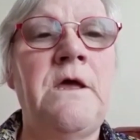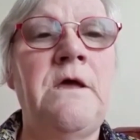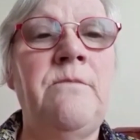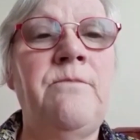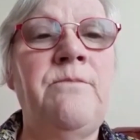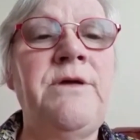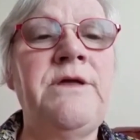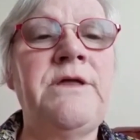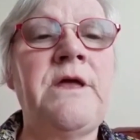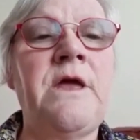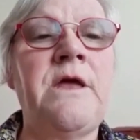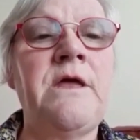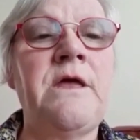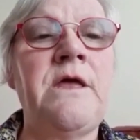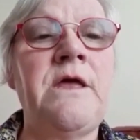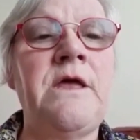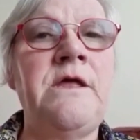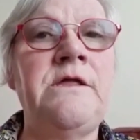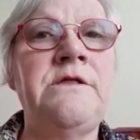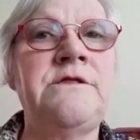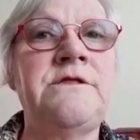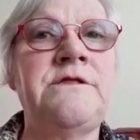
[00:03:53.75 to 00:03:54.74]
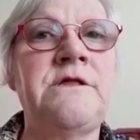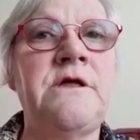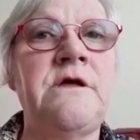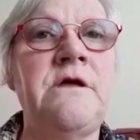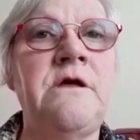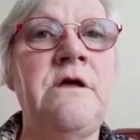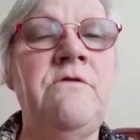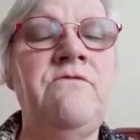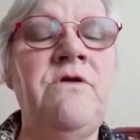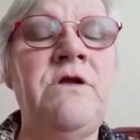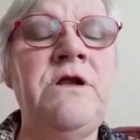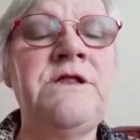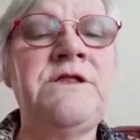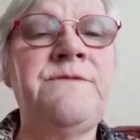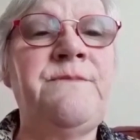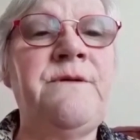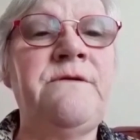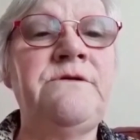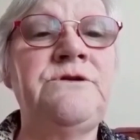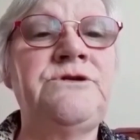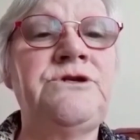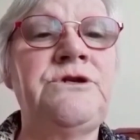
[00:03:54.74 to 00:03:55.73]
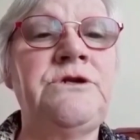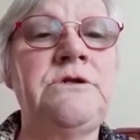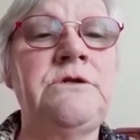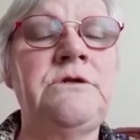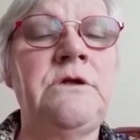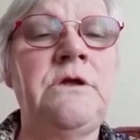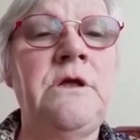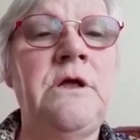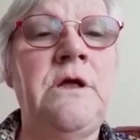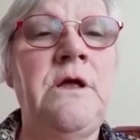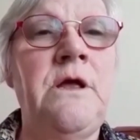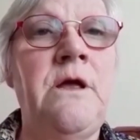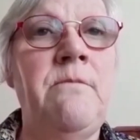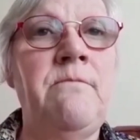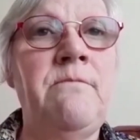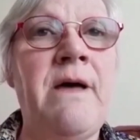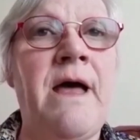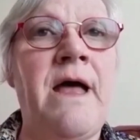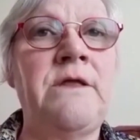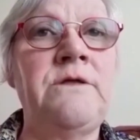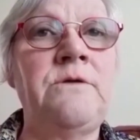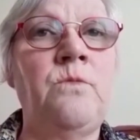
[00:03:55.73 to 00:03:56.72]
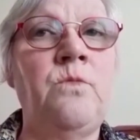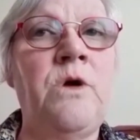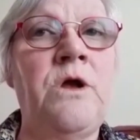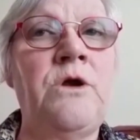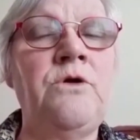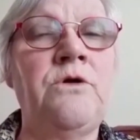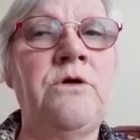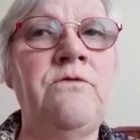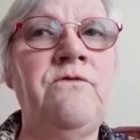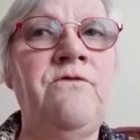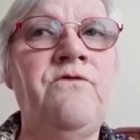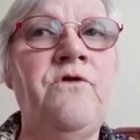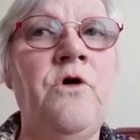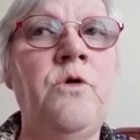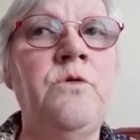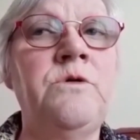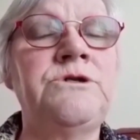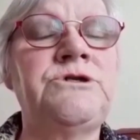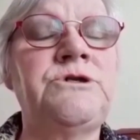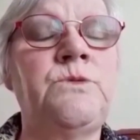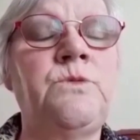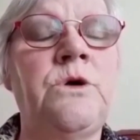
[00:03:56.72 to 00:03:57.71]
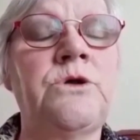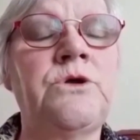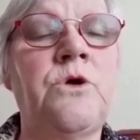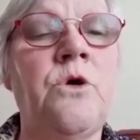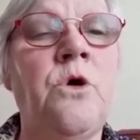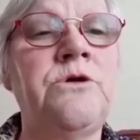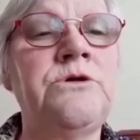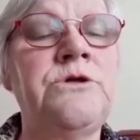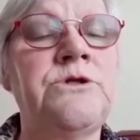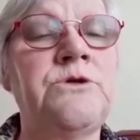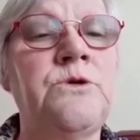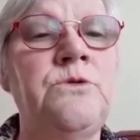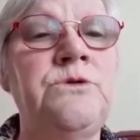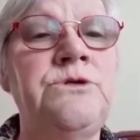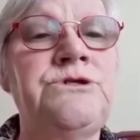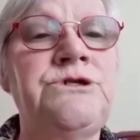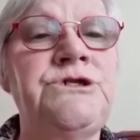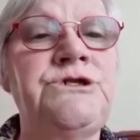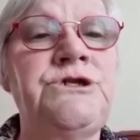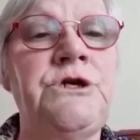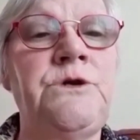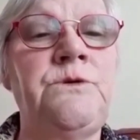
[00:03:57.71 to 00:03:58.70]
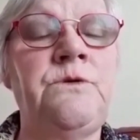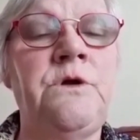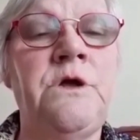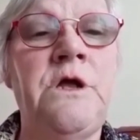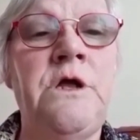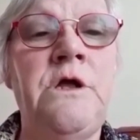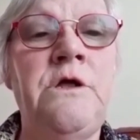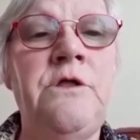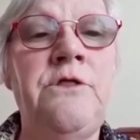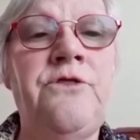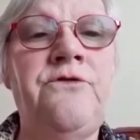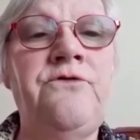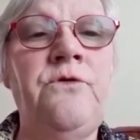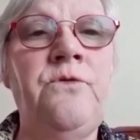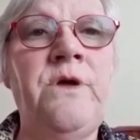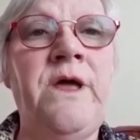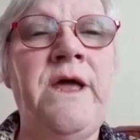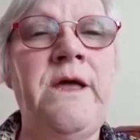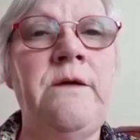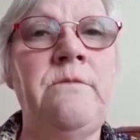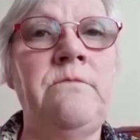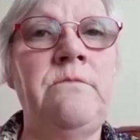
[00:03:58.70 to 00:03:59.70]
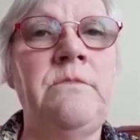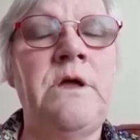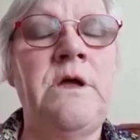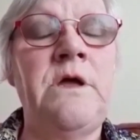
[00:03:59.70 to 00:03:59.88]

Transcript: Peter is a really spiritual man, and we're looking forward to what God is going to do through him